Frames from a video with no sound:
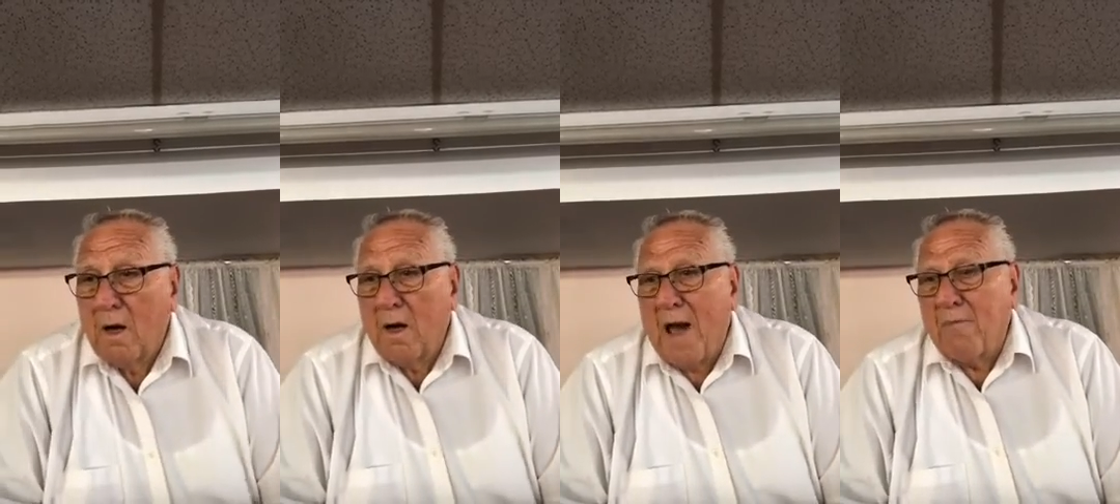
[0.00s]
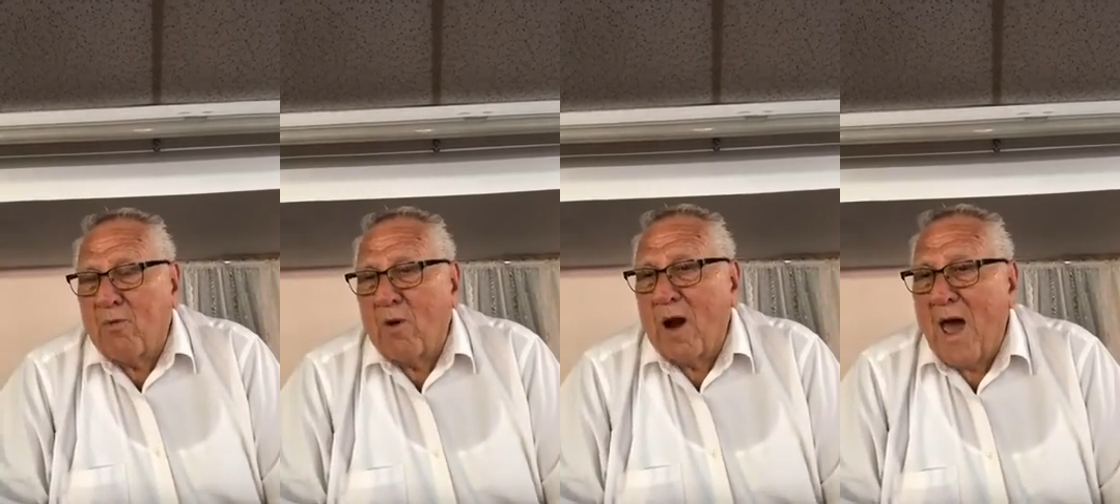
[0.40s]
night
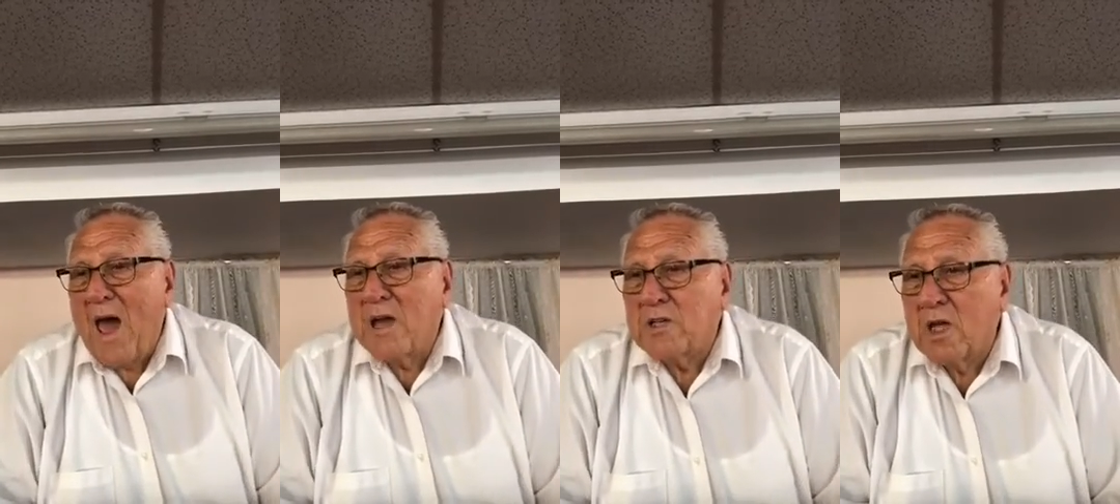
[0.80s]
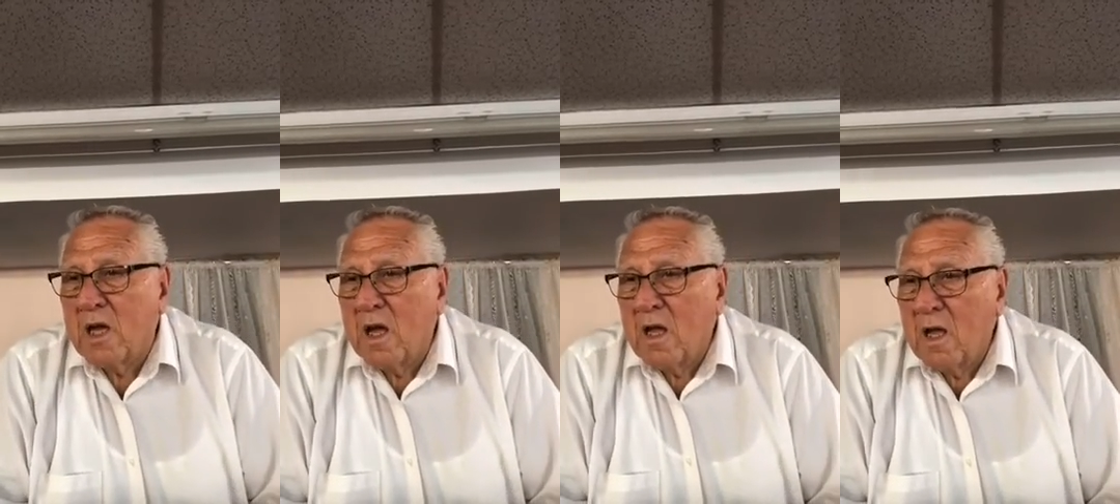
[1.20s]
before last,
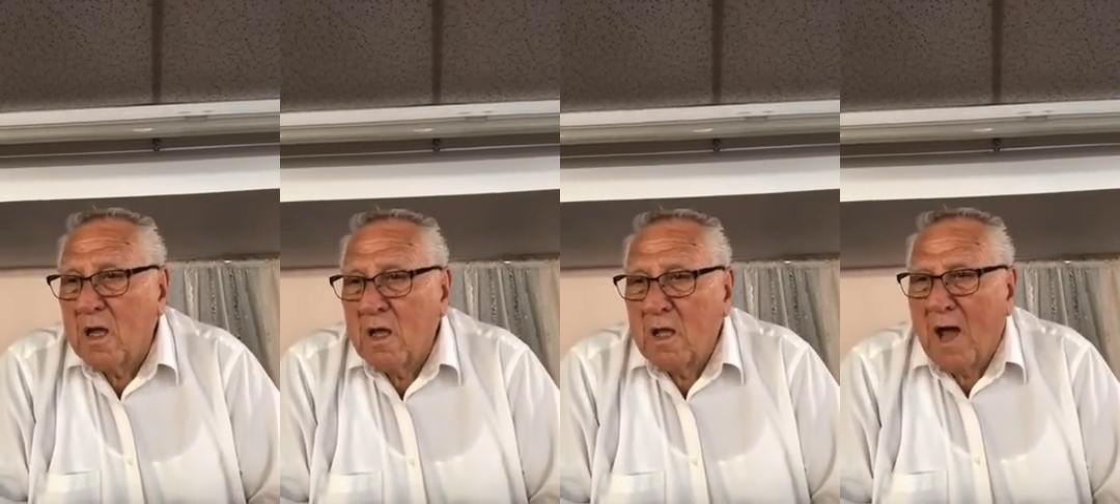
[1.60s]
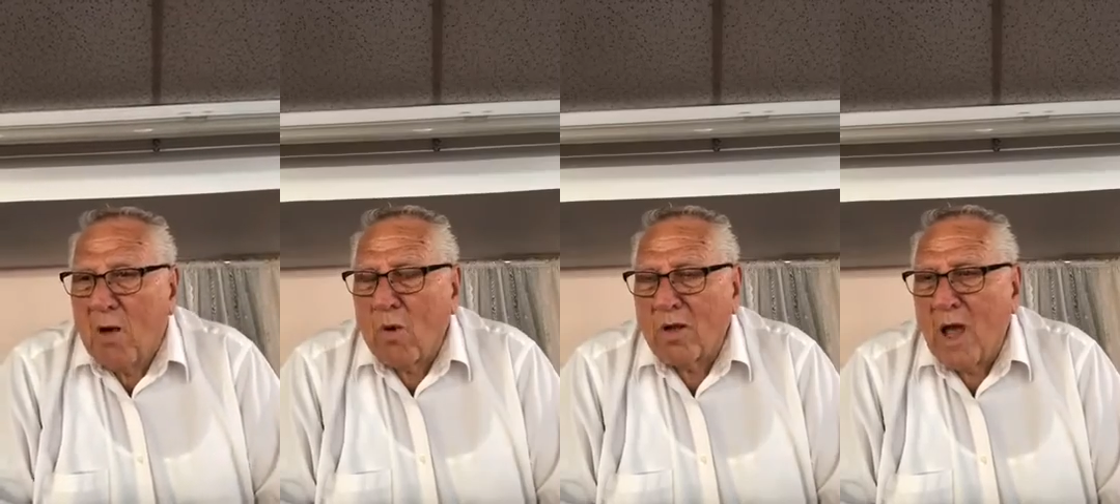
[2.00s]

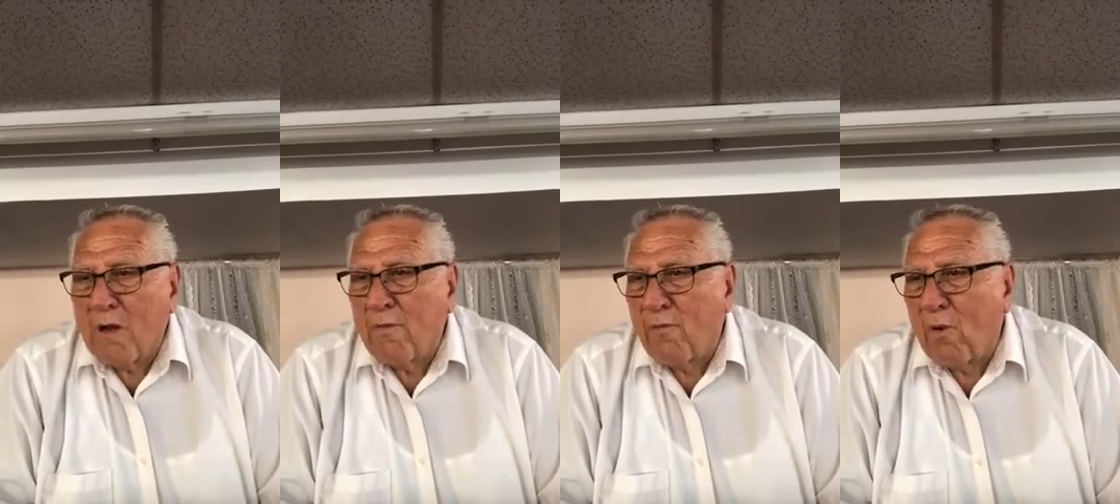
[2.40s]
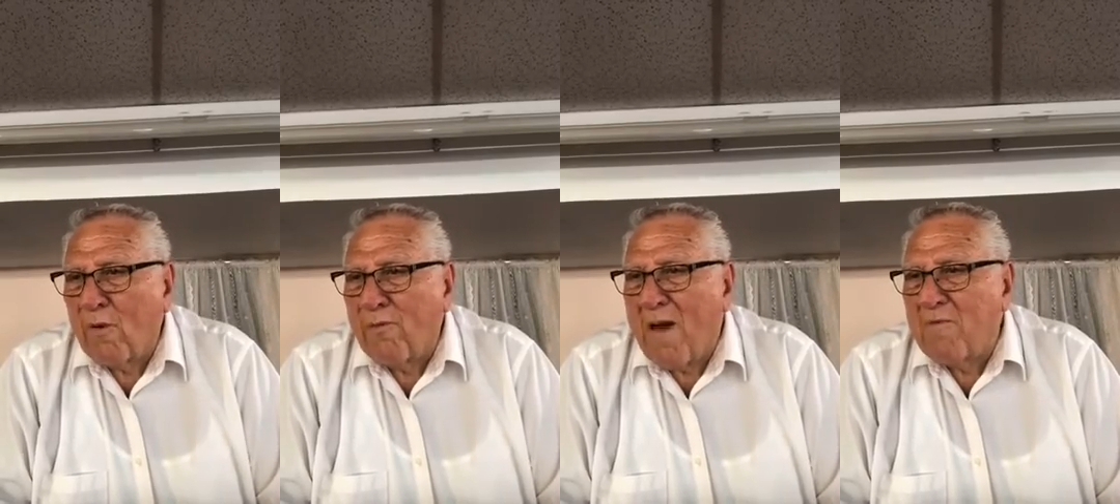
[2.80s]
I worked on it for
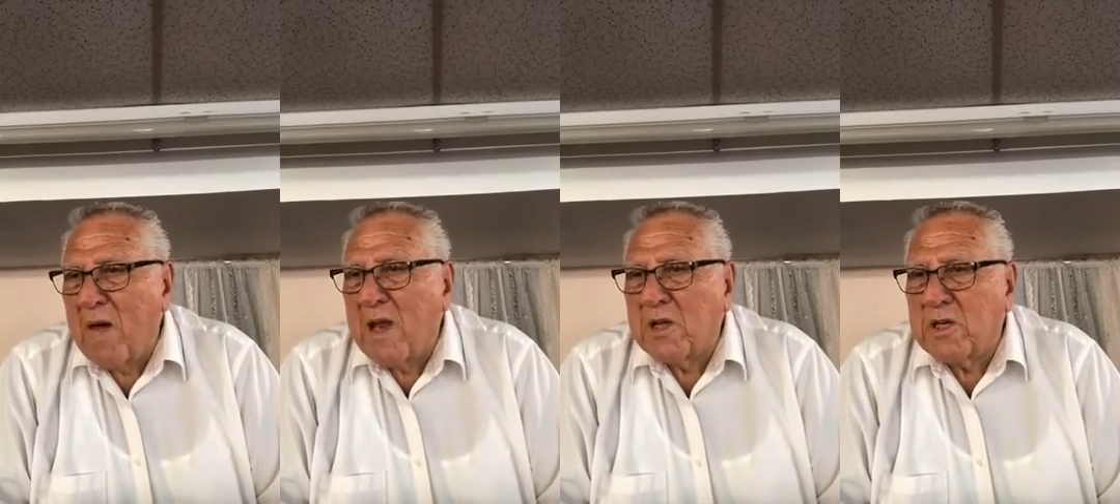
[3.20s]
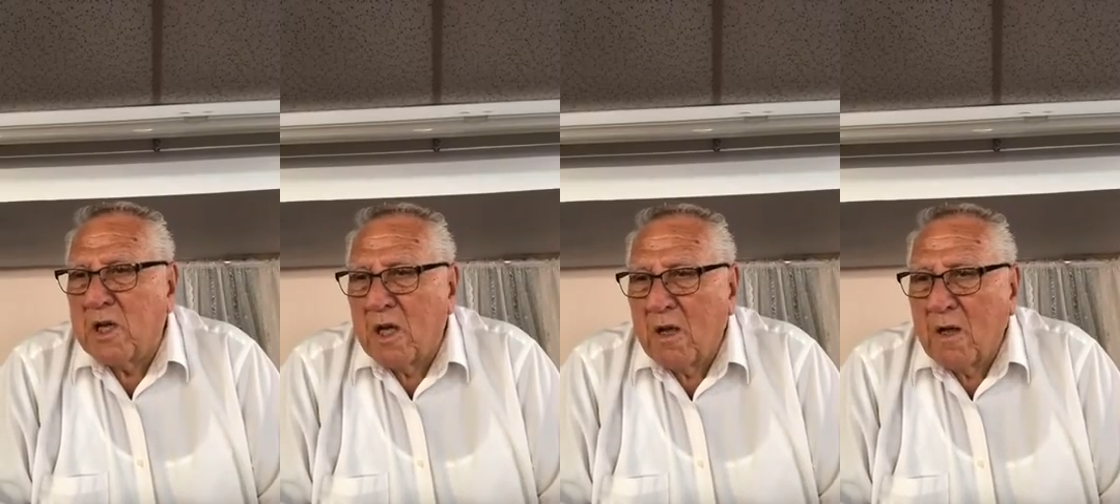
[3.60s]
45
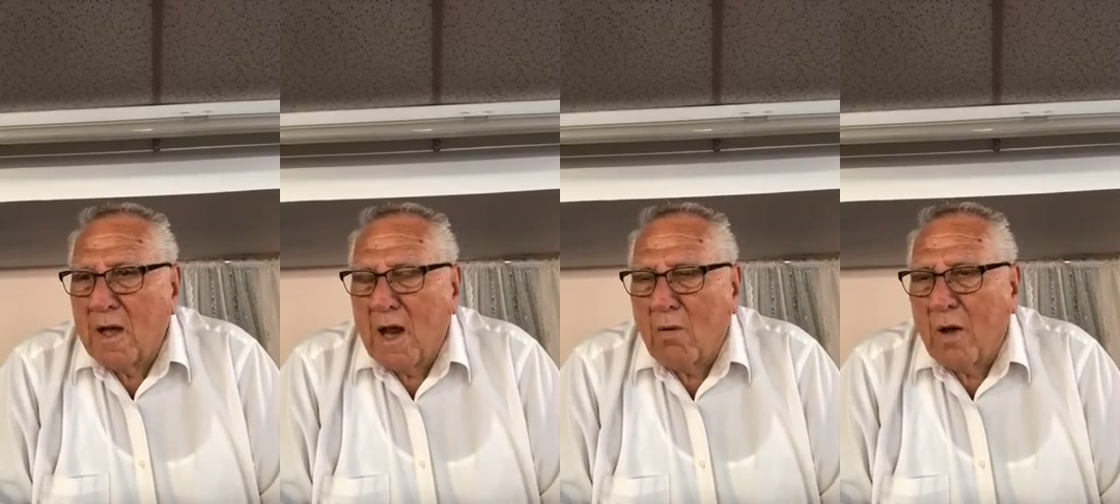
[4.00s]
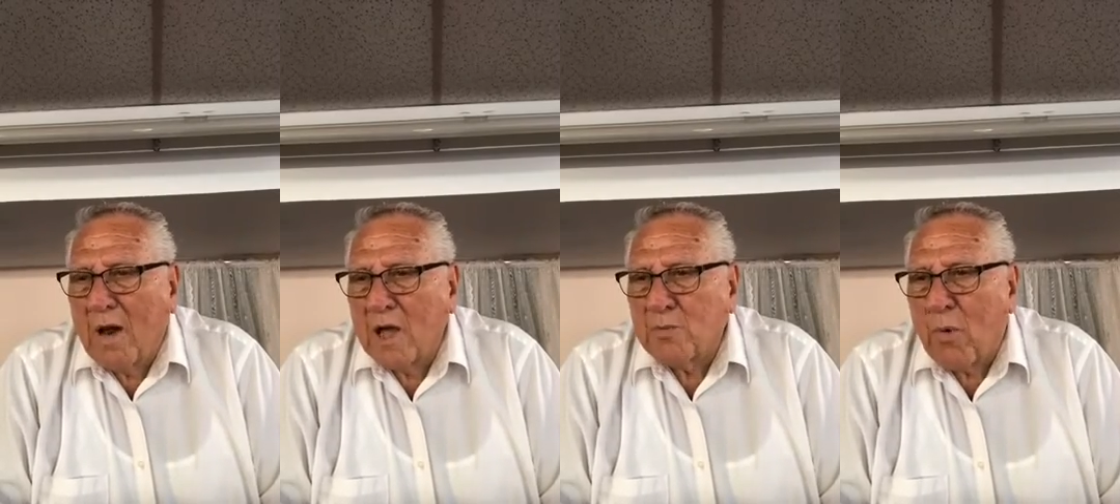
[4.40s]
minutes, and I
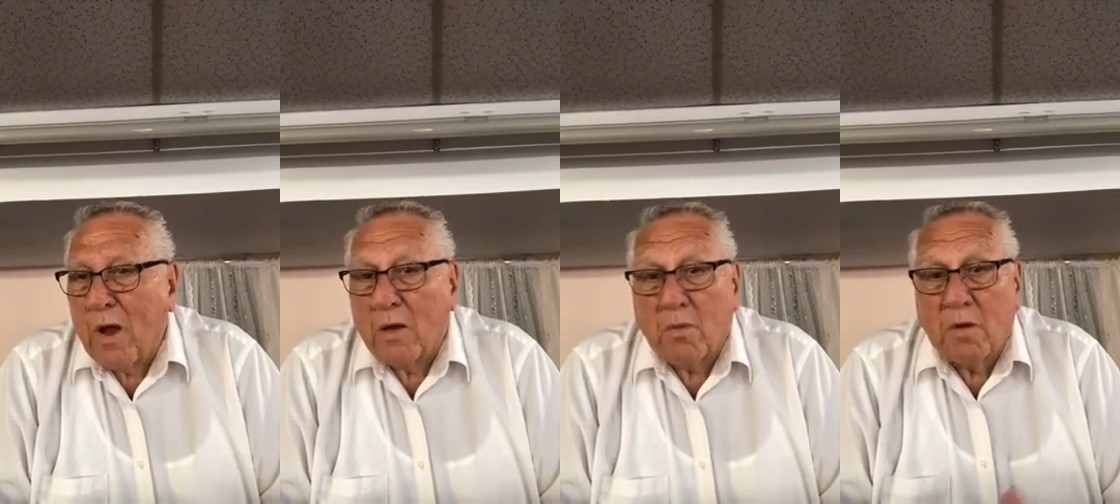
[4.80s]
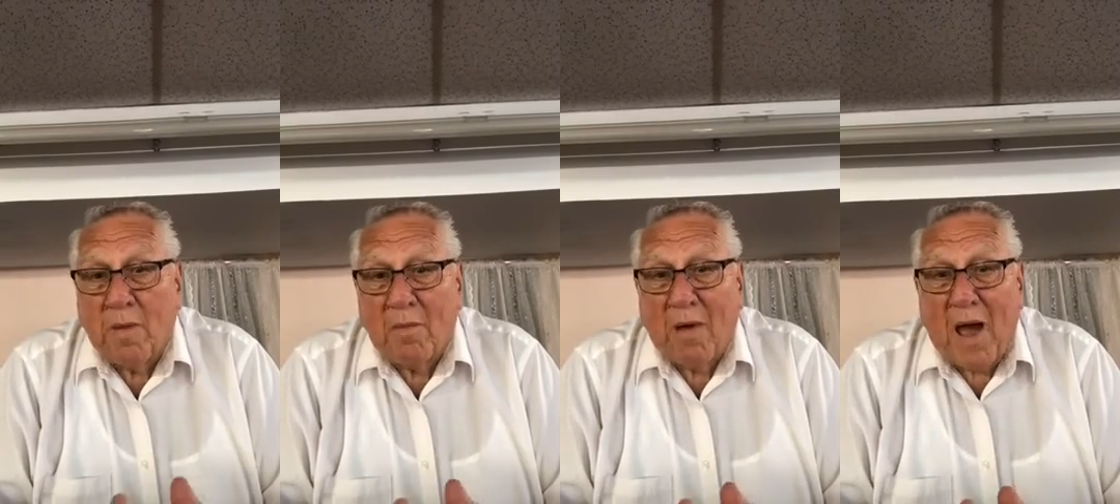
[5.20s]
went and I was praying to read
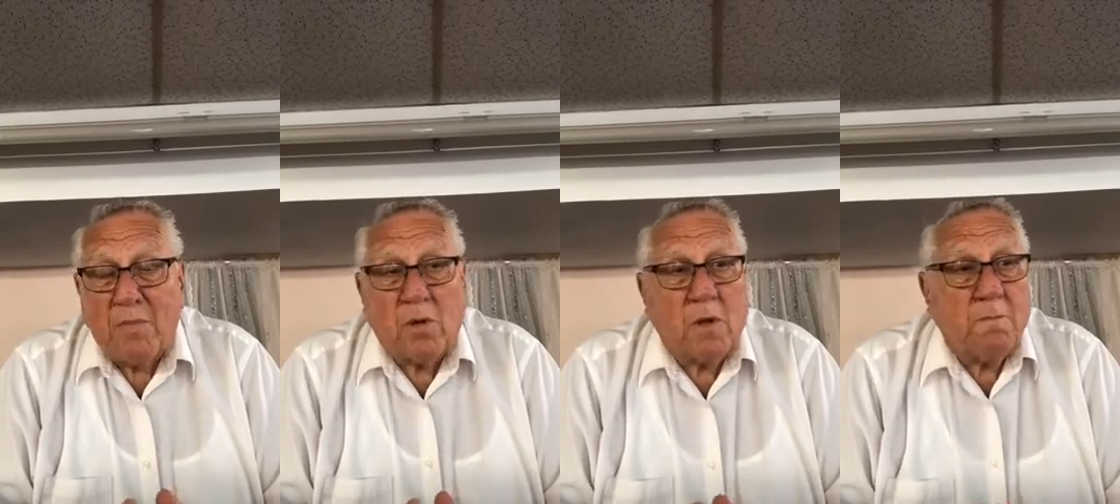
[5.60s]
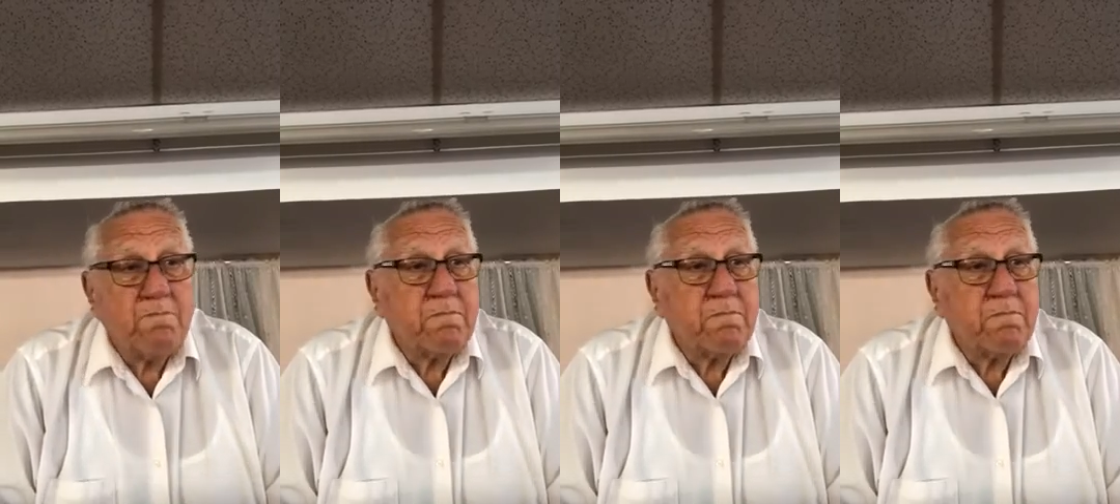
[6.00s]
my Bible,